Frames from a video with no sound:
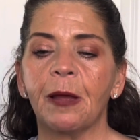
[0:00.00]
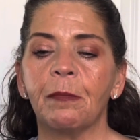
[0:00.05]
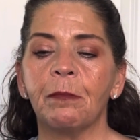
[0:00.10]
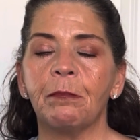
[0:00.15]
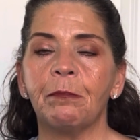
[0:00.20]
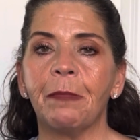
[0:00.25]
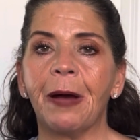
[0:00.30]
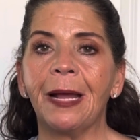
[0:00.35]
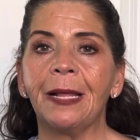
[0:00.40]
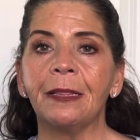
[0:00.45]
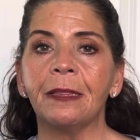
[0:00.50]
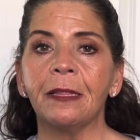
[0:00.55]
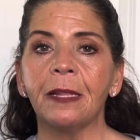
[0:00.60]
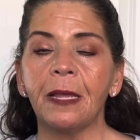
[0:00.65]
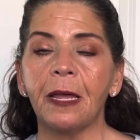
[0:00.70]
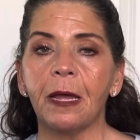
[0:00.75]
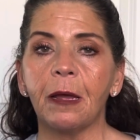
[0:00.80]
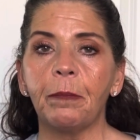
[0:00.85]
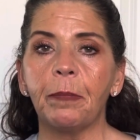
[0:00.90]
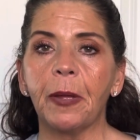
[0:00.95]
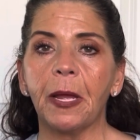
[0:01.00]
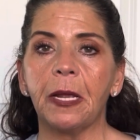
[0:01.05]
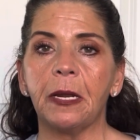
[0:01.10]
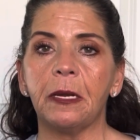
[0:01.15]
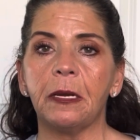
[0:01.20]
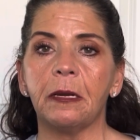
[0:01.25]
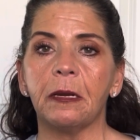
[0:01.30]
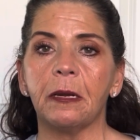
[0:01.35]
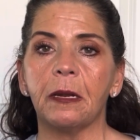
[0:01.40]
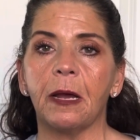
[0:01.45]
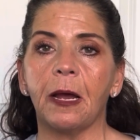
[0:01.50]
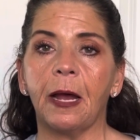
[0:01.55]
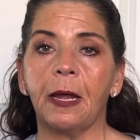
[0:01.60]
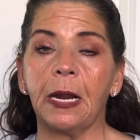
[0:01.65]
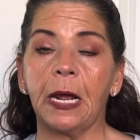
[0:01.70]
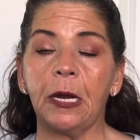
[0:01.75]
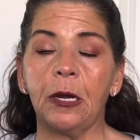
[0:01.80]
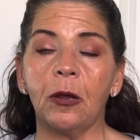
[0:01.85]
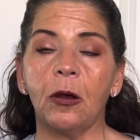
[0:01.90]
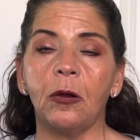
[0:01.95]
my lip, and
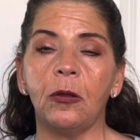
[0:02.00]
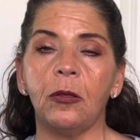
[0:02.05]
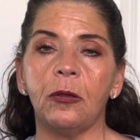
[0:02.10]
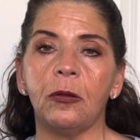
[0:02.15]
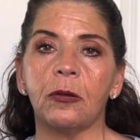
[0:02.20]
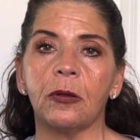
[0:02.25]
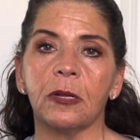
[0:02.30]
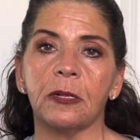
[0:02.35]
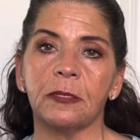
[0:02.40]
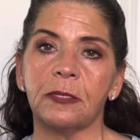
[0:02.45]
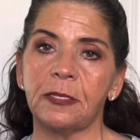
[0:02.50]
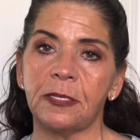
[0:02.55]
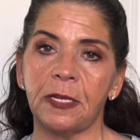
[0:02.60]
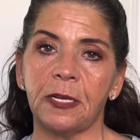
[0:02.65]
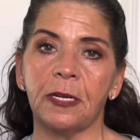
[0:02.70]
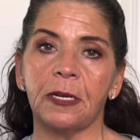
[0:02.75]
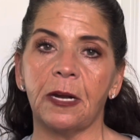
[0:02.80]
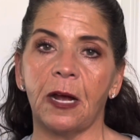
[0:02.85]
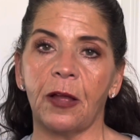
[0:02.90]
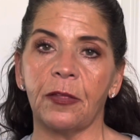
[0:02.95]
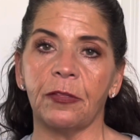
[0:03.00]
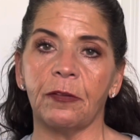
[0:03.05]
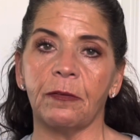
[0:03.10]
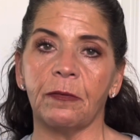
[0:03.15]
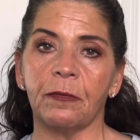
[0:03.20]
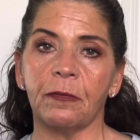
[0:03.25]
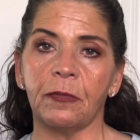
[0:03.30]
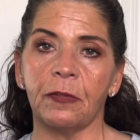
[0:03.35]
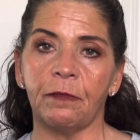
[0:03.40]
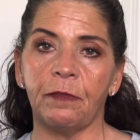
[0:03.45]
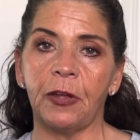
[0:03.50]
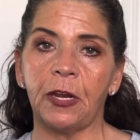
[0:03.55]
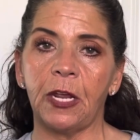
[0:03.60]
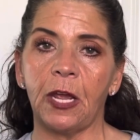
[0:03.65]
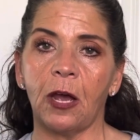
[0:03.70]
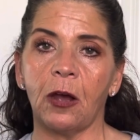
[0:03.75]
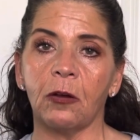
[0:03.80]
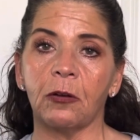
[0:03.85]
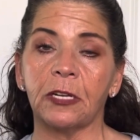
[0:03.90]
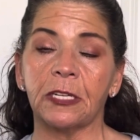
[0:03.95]
I know you can see it on the
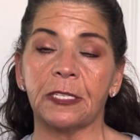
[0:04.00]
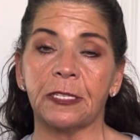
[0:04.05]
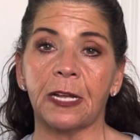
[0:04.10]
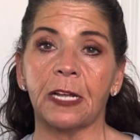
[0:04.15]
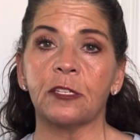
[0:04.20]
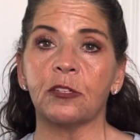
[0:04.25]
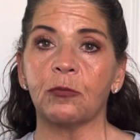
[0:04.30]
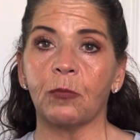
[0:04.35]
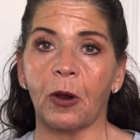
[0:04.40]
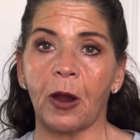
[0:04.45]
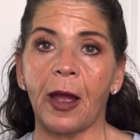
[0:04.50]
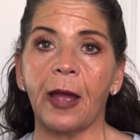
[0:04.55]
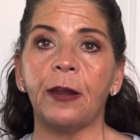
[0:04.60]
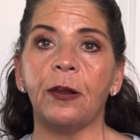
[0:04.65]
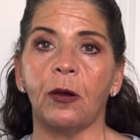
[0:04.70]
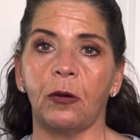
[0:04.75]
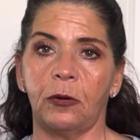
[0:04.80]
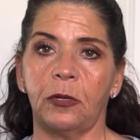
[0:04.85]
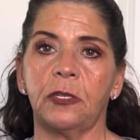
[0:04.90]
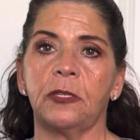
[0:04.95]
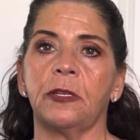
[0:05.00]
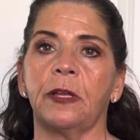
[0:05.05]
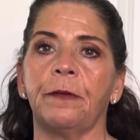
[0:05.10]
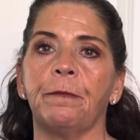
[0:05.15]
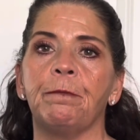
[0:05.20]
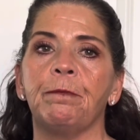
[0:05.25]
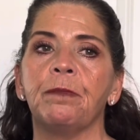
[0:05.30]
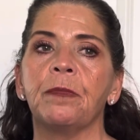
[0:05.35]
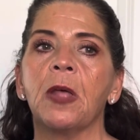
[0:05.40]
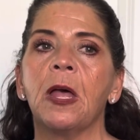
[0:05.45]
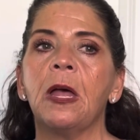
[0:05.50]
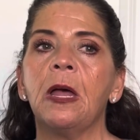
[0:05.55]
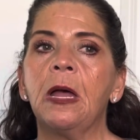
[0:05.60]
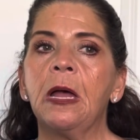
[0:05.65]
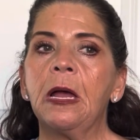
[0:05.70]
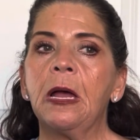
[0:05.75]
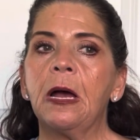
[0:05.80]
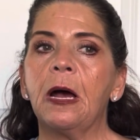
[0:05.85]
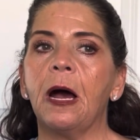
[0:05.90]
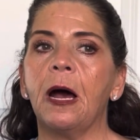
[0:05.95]
video because that's where I notice it.
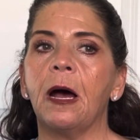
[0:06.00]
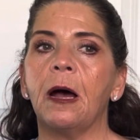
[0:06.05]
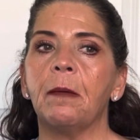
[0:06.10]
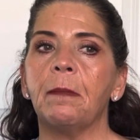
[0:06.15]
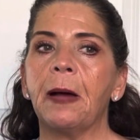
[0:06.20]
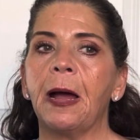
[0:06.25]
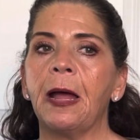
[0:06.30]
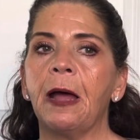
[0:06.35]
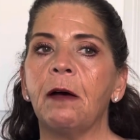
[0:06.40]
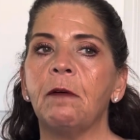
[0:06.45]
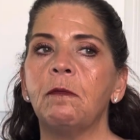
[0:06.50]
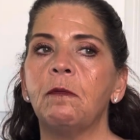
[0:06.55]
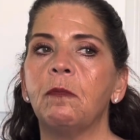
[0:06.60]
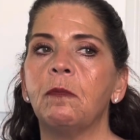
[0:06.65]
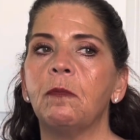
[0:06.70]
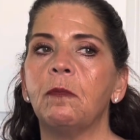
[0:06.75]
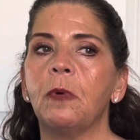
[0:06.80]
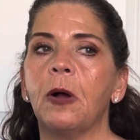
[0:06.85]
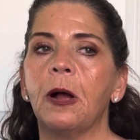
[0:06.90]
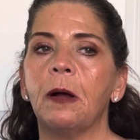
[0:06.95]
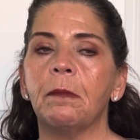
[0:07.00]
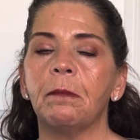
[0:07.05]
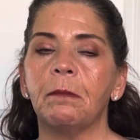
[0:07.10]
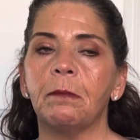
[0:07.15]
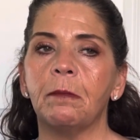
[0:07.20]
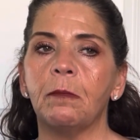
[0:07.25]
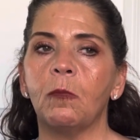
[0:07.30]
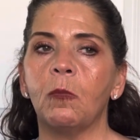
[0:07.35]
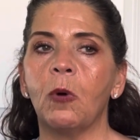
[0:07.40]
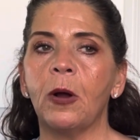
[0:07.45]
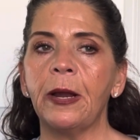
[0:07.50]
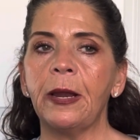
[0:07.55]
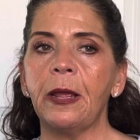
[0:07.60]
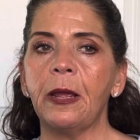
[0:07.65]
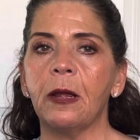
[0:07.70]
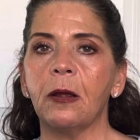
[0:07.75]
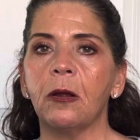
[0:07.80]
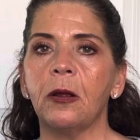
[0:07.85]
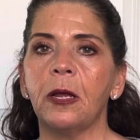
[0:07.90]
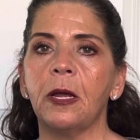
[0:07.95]
I have one
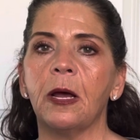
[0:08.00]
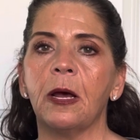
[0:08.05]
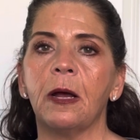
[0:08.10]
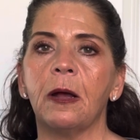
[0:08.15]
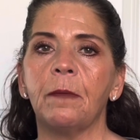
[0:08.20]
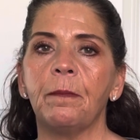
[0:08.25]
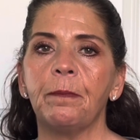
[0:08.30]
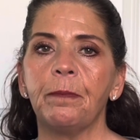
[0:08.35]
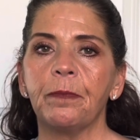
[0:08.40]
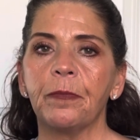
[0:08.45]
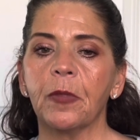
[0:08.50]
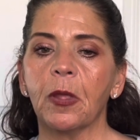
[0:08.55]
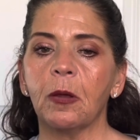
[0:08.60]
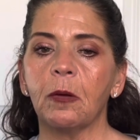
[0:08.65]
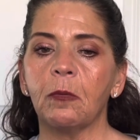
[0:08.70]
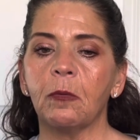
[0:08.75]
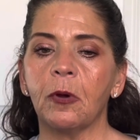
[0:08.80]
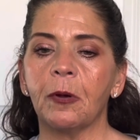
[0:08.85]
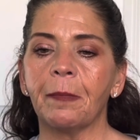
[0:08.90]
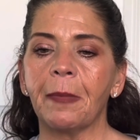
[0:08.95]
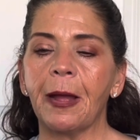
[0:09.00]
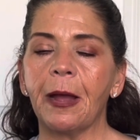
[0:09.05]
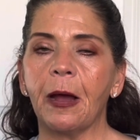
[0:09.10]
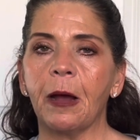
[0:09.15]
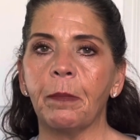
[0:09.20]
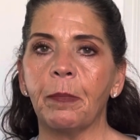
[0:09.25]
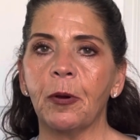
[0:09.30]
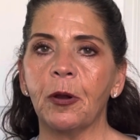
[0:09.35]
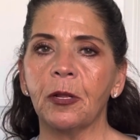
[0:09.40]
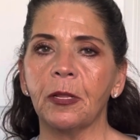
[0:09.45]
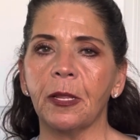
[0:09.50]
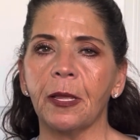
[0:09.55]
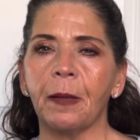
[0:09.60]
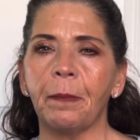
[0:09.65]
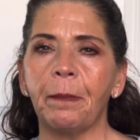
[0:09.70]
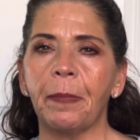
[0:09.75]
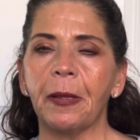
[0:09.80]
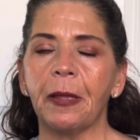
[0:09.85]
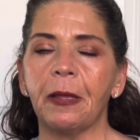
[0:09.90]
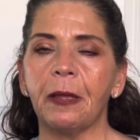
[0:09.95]
area where my upper
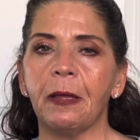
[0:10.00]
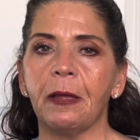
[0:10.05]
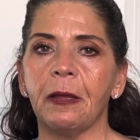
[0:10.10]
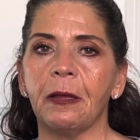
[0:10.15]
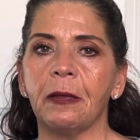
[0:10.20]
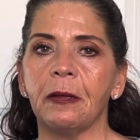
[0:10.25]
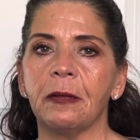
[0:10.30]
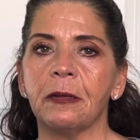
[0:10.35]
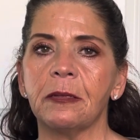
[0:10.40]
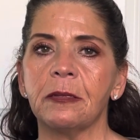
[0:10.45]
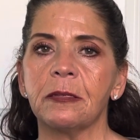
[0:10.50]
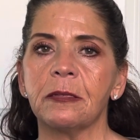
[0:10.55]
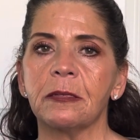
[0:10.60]
lip is